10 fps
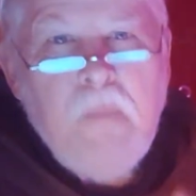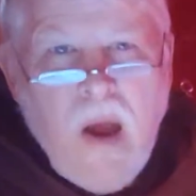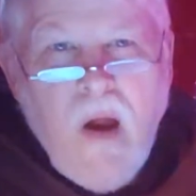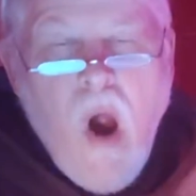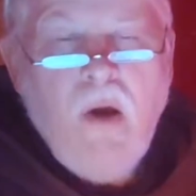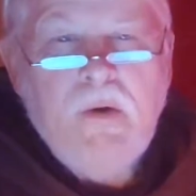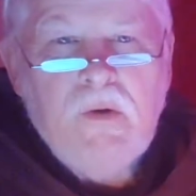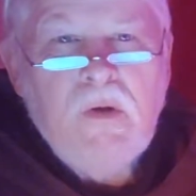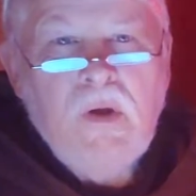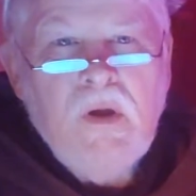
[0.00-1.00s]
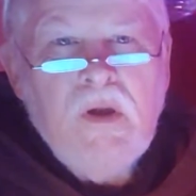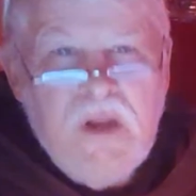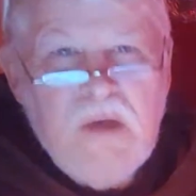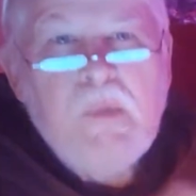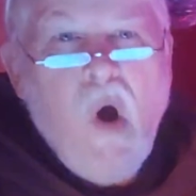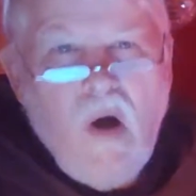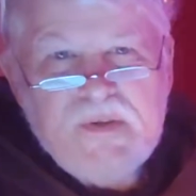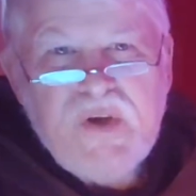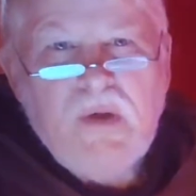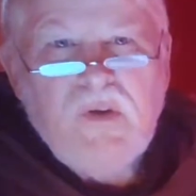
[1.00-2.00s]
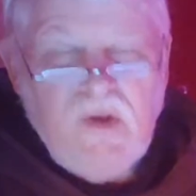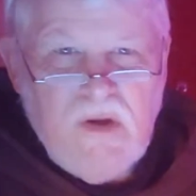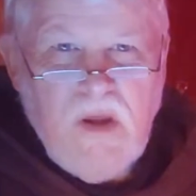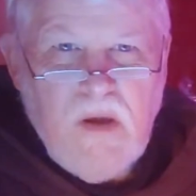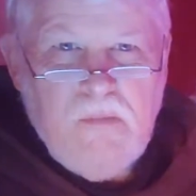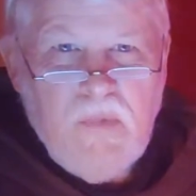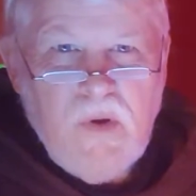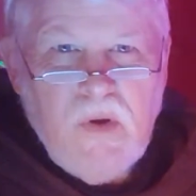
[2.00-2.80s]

by heart, deep calls unto deep.